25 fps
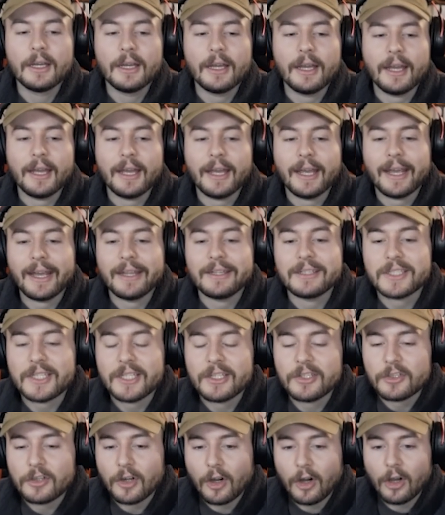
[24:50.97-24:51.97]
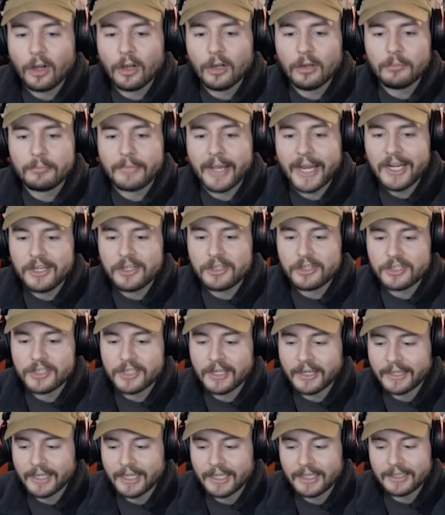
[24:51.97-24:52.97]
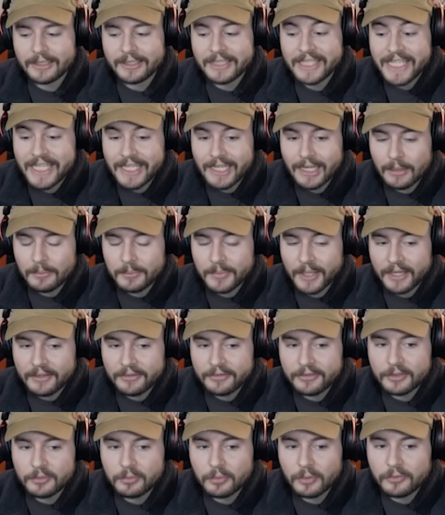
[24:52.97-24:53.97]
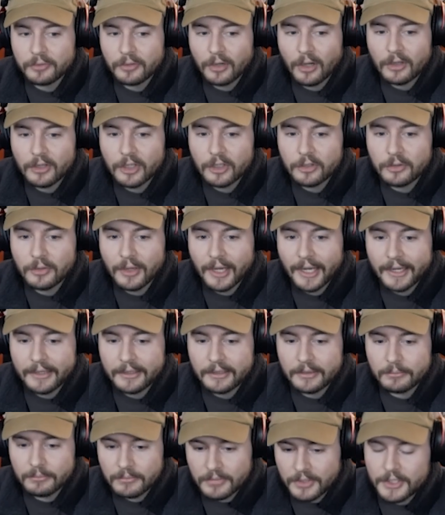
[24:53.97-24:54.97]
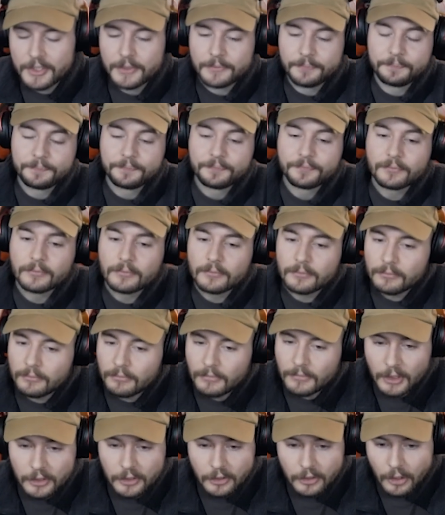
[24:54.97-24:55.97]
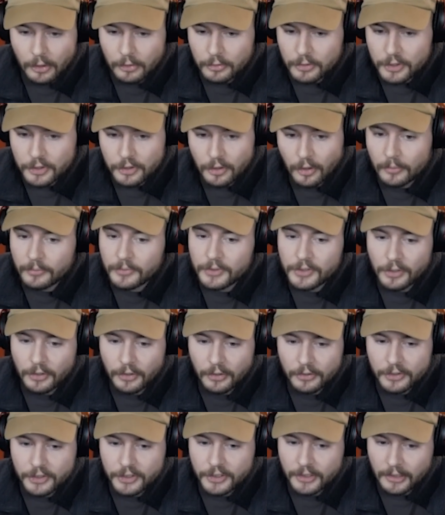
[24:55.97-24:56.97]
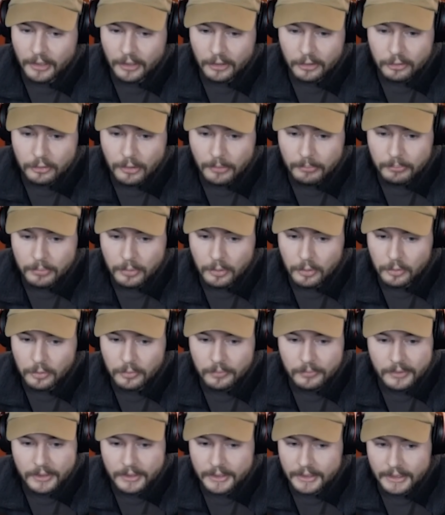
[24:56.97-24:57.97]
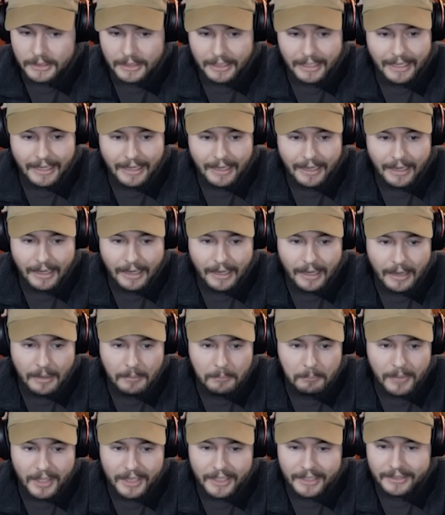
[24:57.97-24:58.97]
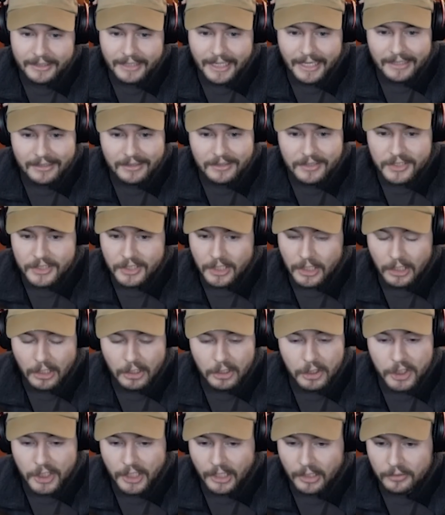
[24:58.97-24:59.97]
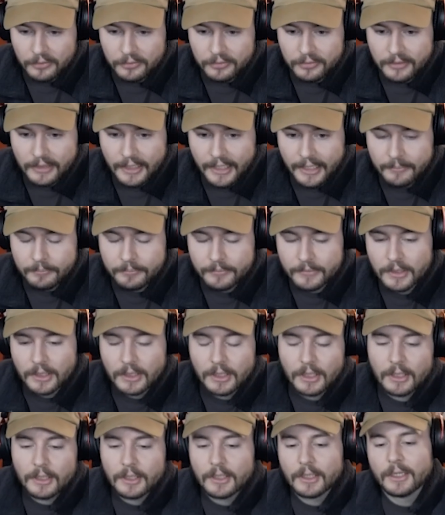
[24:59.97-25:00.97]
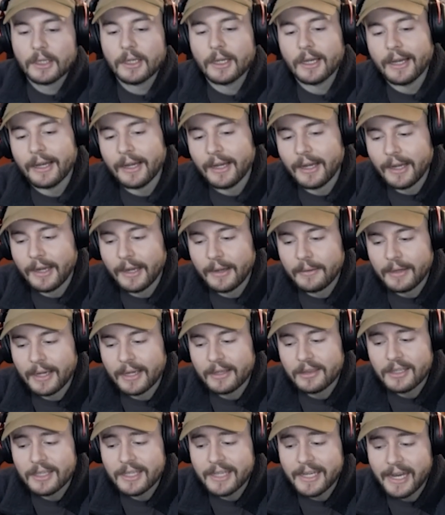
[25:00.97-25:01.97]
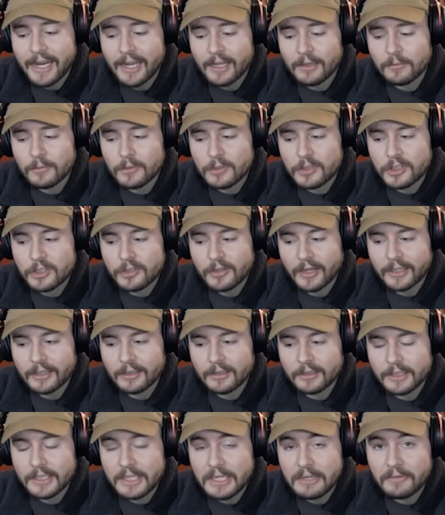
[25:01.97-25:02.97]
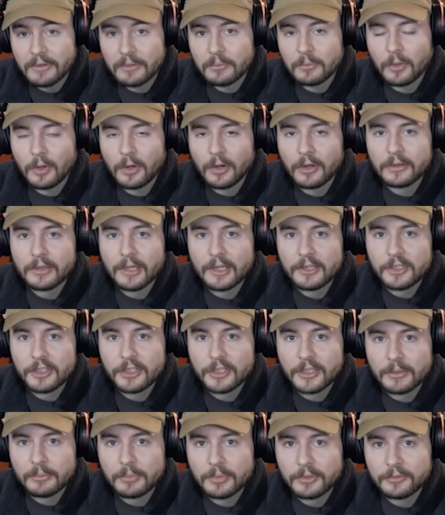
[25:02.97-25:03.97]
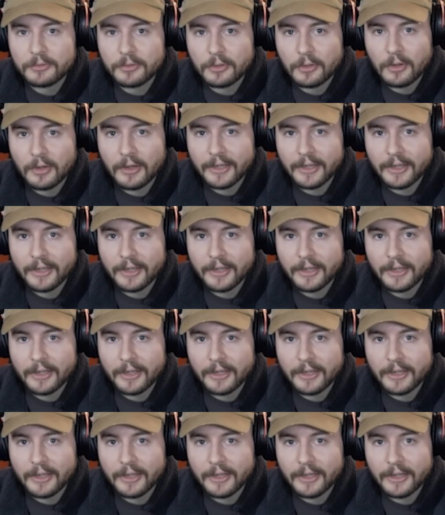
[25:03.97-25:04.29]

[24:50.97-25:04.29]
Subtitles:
And since all mages are getting giga buffed with all the new items, You know, Stormsurge, Cryptbloom, Malignance, Shadowflame. I think Kayle will struggle even more than she did before